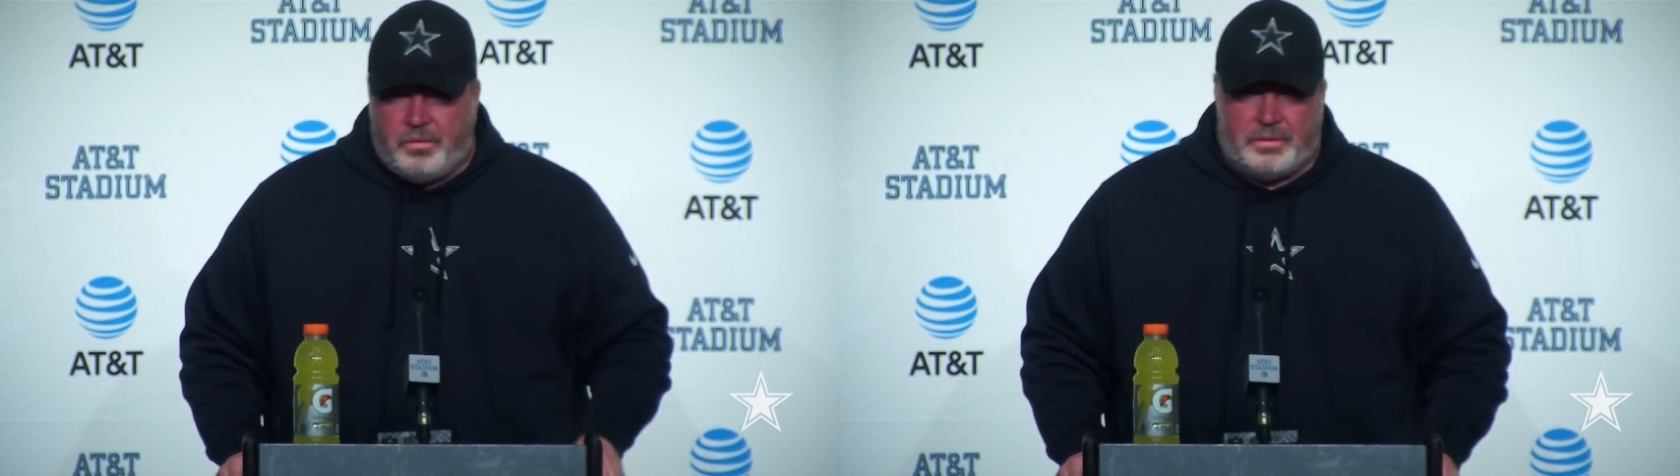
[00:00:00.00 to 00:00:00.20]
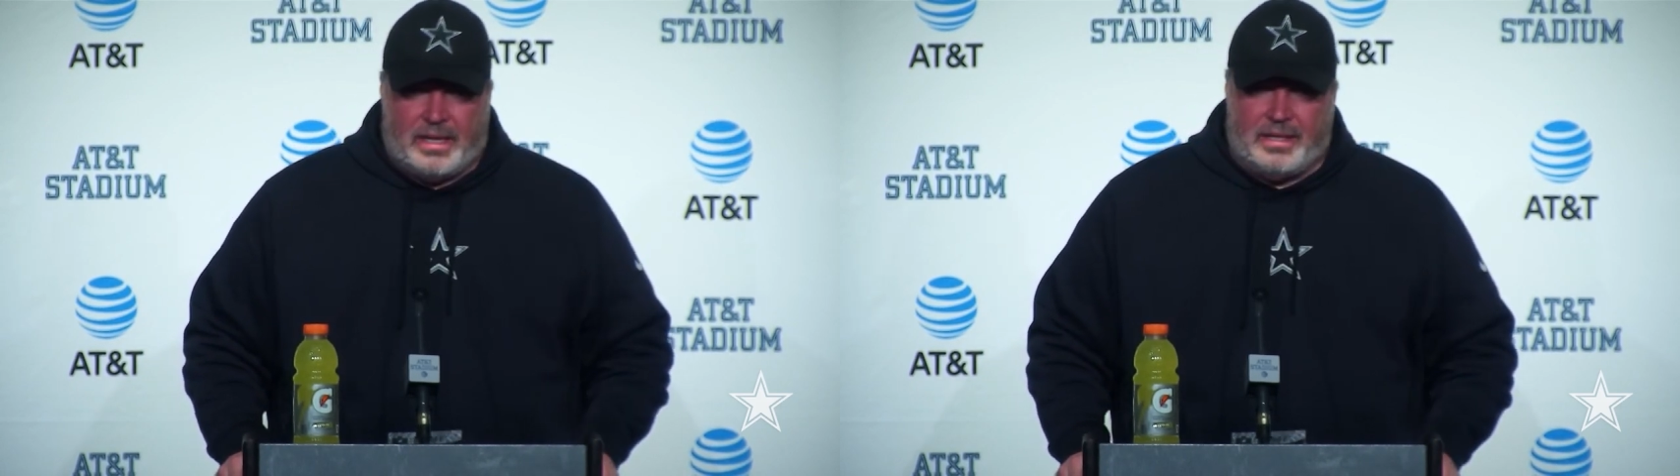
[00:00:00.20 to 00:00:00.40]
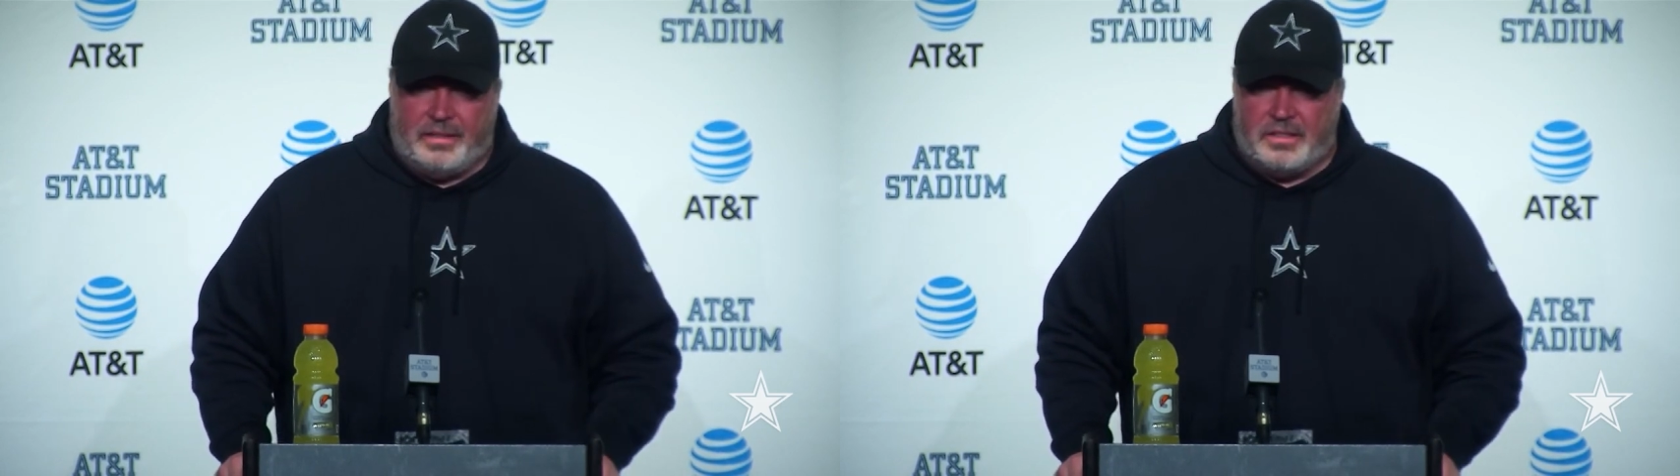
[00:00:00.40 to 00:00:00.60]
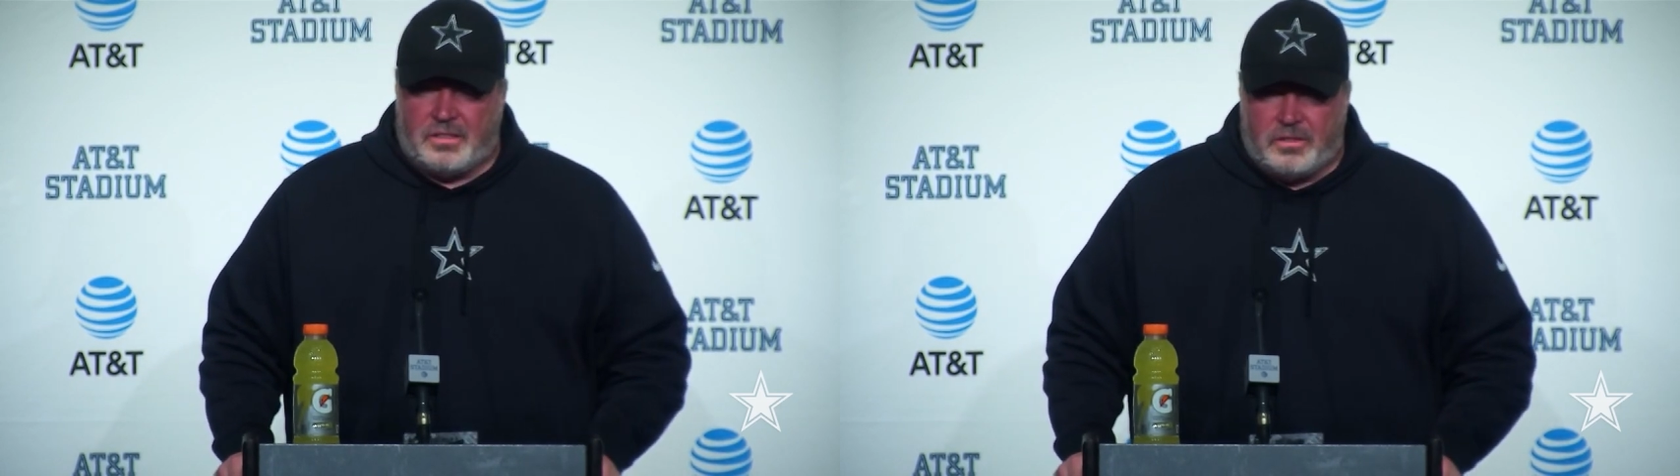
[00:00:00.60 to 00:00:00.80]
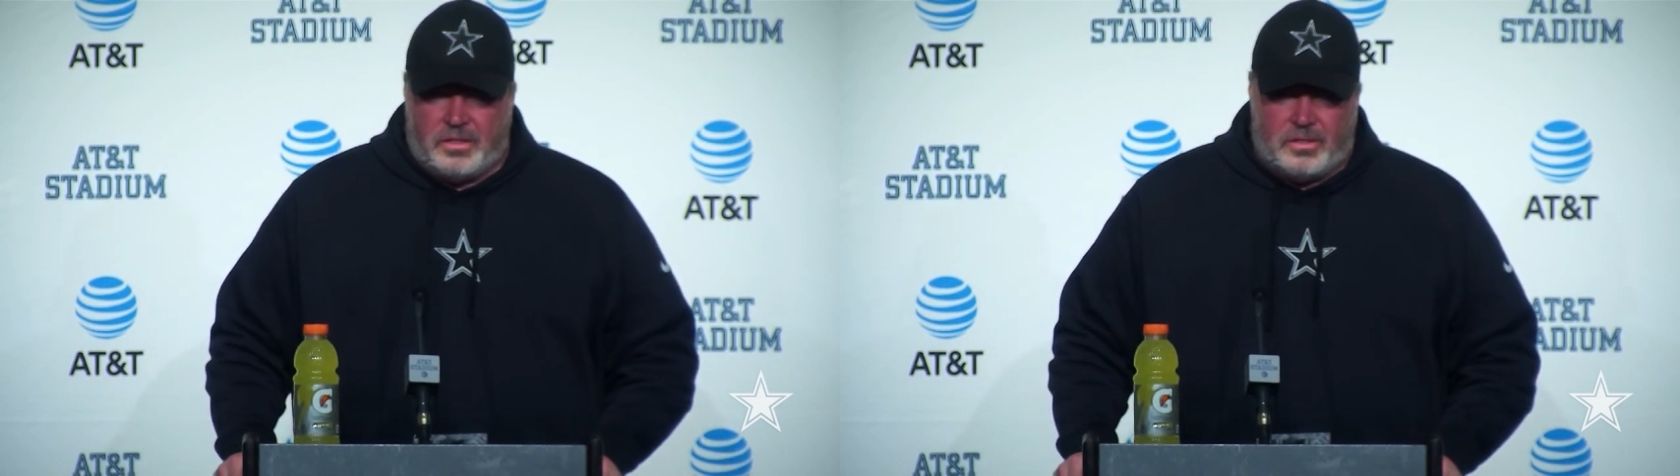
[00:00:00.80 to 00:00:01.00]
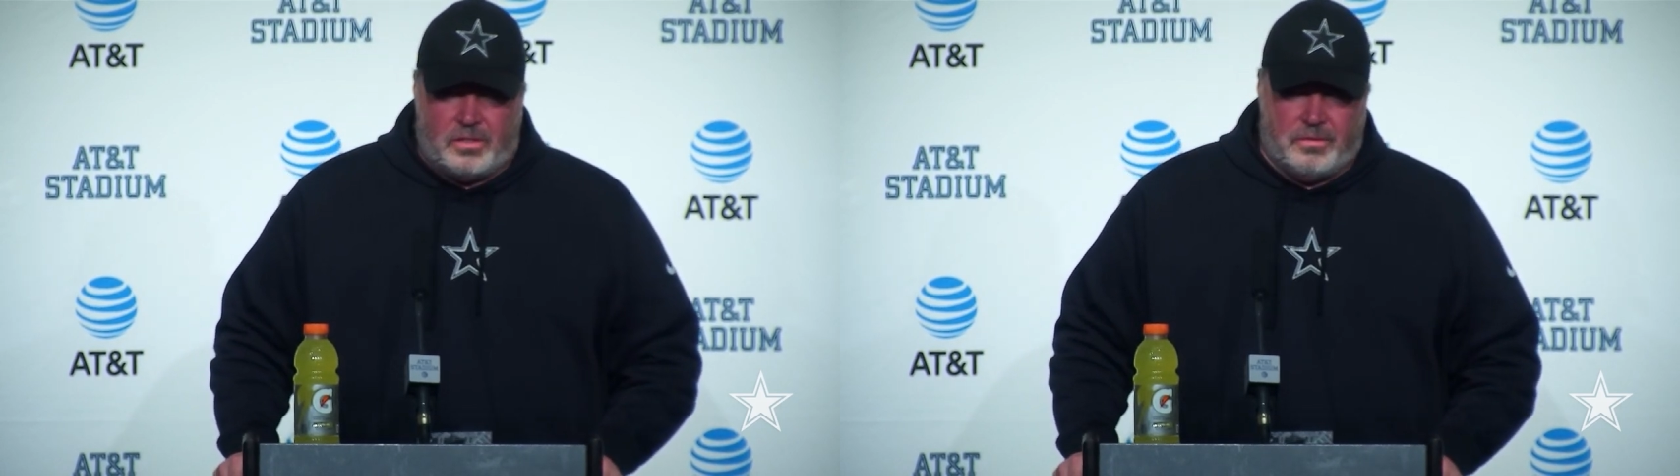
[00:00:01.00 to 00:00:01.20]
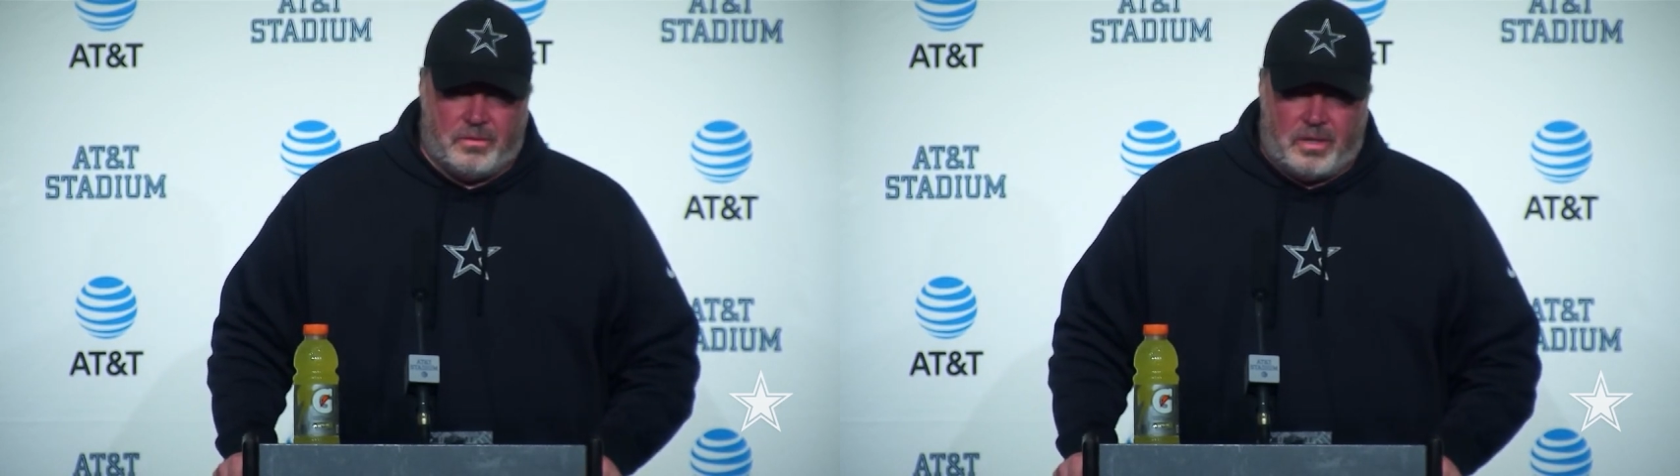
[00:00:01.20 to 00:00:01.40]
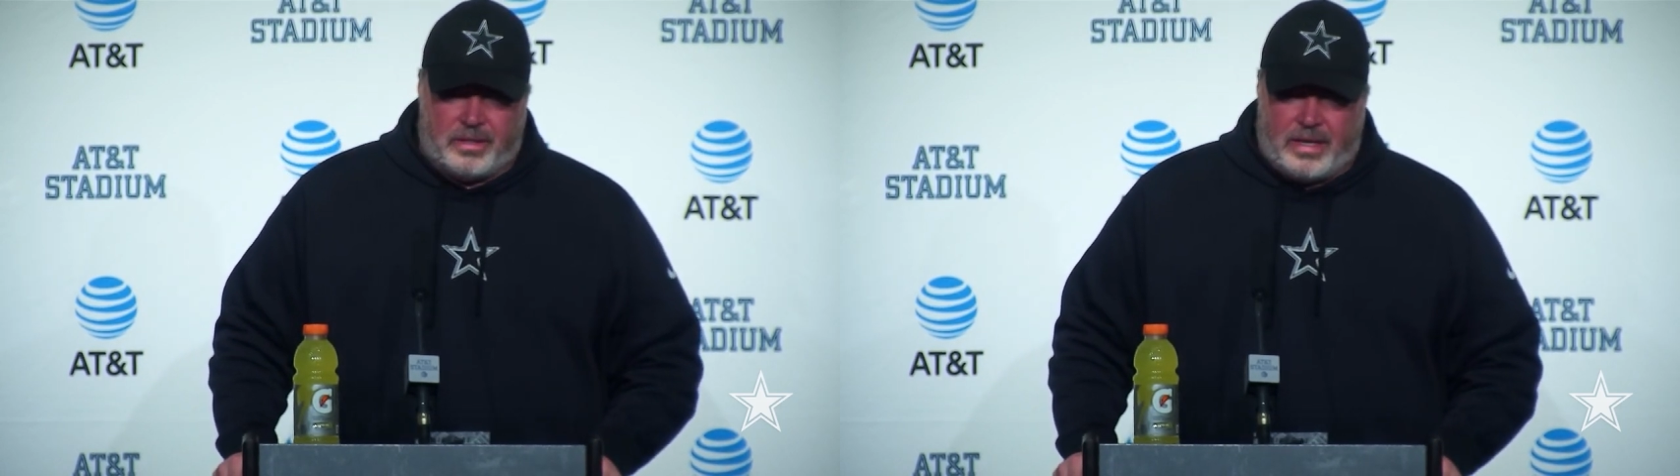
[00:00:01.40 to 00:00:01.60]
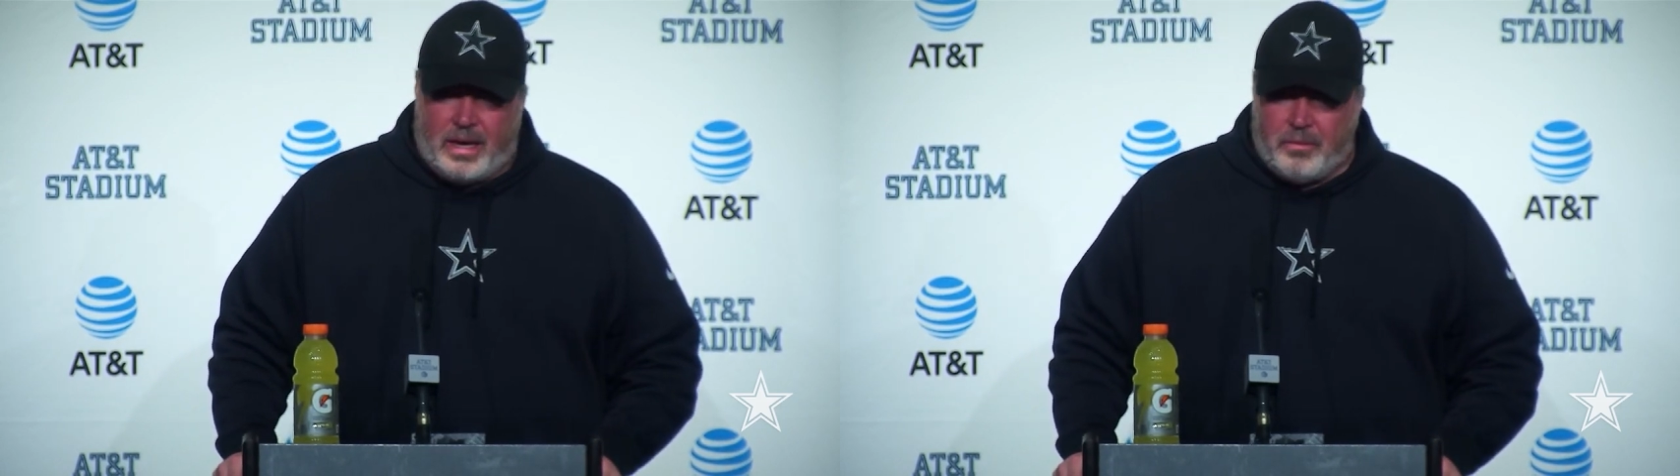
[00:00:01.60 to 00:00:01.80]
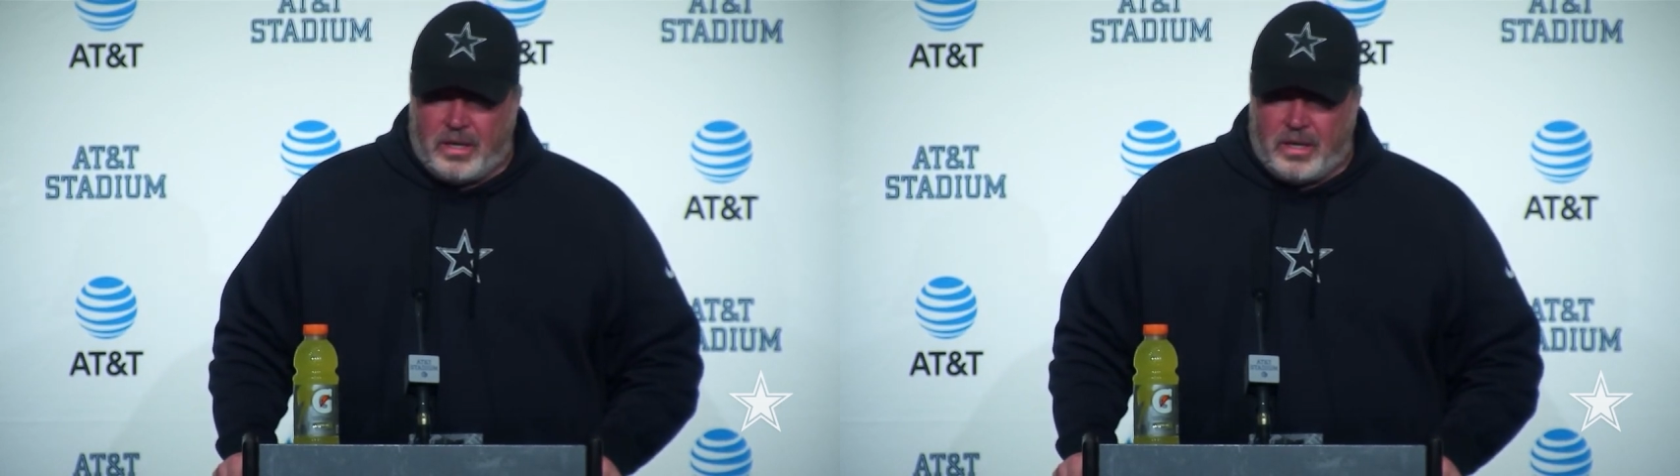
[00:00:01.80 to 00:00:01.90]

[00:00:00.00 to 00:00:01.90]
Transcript: down the distances throughout the game.